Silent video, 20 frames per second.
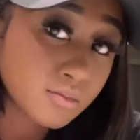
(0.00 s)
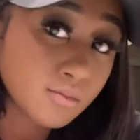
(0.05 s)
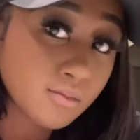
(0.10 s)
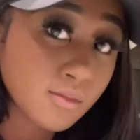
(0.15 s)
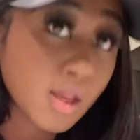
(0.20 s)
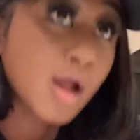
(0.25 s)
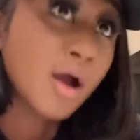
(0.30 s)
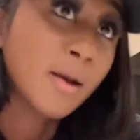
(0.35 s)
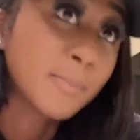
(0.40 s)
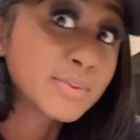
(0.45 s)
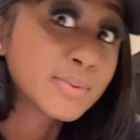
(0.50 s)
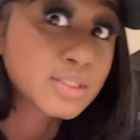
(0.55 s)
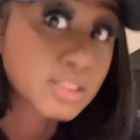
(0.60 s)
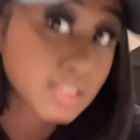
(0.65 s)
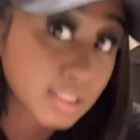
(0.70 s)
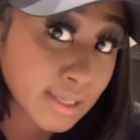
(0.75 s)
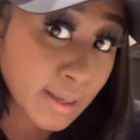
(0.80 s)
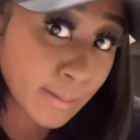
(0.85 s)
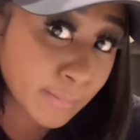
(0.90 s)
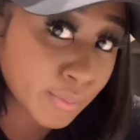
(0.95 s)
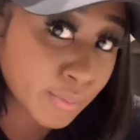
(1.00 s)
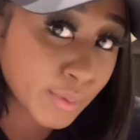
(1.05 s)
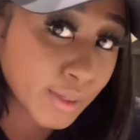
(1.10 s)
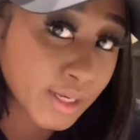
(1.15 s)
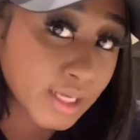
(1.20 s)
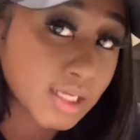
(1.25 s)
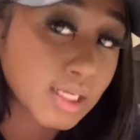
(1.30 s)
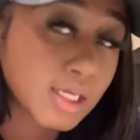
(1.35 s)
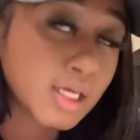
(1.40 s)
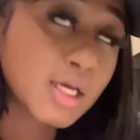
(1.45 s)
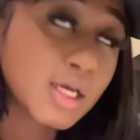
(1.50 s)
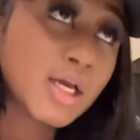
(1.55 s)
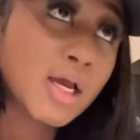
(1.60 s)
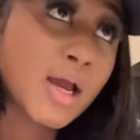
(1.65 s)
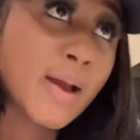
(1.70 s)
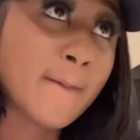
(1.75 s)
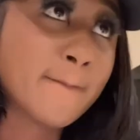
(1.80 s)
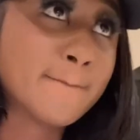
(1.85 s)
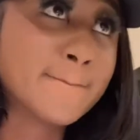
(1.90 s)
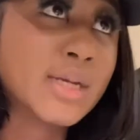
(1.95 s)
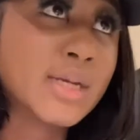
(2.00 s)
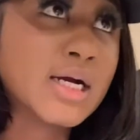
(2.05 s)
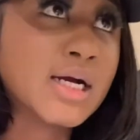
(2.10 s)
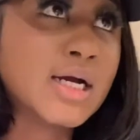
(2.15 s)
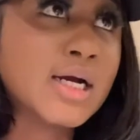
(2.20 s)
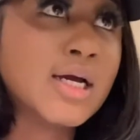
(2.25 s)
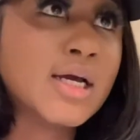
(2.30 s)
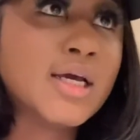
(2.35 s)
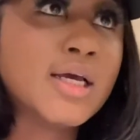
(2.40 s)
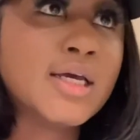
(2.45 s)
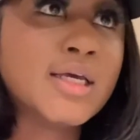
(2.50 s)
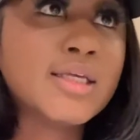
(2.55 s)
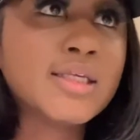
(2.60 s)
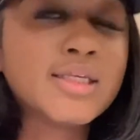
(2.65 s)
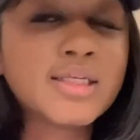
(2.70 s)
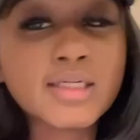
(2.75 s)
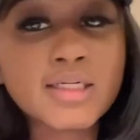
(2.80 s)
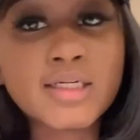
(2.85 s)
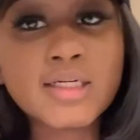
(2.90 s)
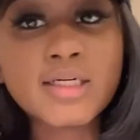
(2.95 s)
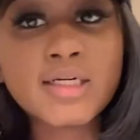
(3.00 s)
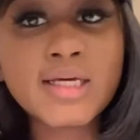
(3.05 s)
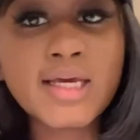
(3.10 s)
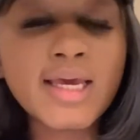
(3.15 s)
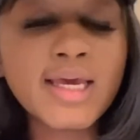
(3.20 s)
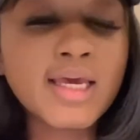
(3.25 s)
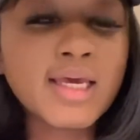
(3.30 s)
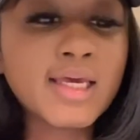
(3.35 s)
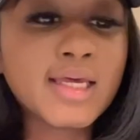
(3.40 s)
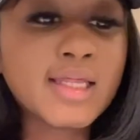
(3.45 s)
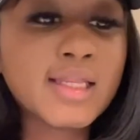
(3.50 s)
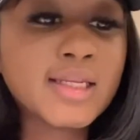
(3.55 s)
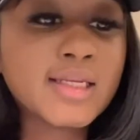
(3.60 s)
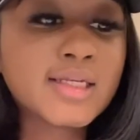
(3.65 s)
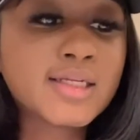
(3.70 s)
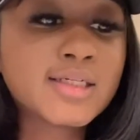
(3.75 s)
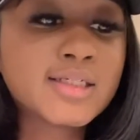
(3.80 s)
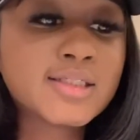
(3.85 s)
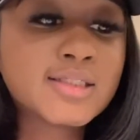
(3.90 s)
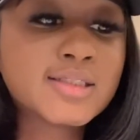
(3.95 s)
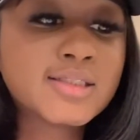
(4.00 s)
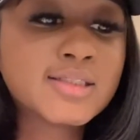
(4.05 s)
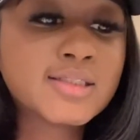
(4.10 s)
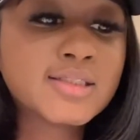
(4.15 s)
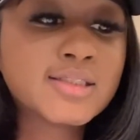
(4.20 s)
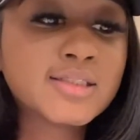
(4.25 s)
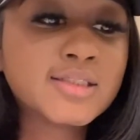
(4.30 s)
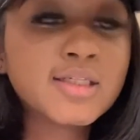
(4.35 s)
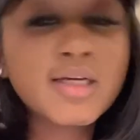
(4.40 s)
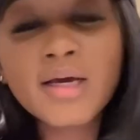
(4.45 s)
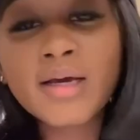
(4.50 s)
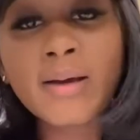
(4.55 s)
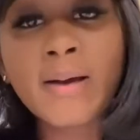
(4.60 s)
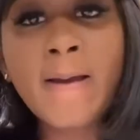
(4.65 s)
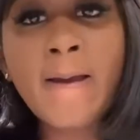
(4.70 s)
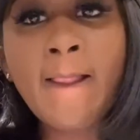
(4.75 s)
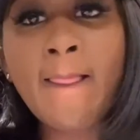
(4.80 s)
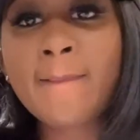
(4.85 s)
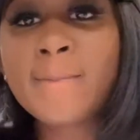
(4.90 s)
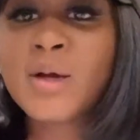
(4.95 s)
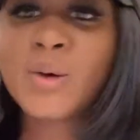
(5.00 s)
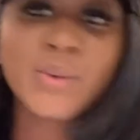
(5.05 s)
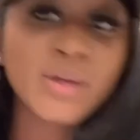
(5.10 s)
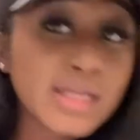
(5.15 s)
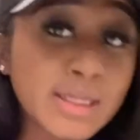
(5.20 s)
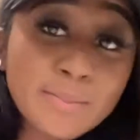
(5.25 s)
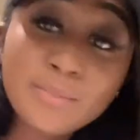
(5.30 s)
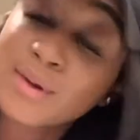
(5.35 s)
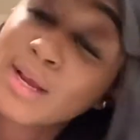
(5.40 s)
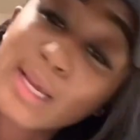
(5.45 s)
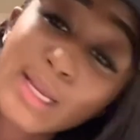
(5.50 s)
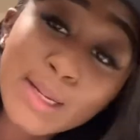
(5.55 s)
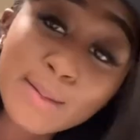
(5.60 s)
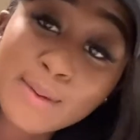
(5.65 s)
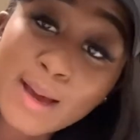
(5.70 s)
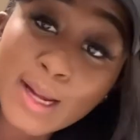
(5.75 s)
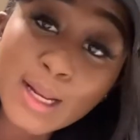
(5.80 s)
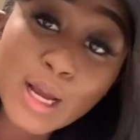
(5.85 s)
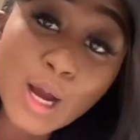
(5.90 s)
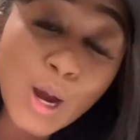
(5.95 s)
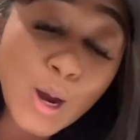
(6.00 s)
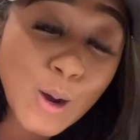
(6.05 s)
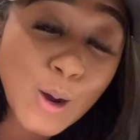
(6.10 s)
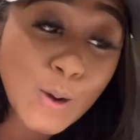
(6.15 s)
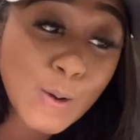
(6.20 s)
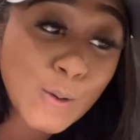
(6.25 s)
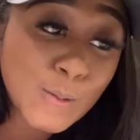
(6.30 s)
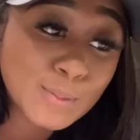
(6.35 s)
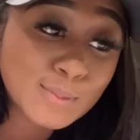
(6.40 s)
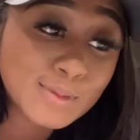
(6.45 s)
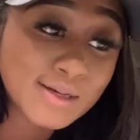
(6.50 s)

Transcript: up until that point. But yeah. And yeah, so we didn't bring anybody home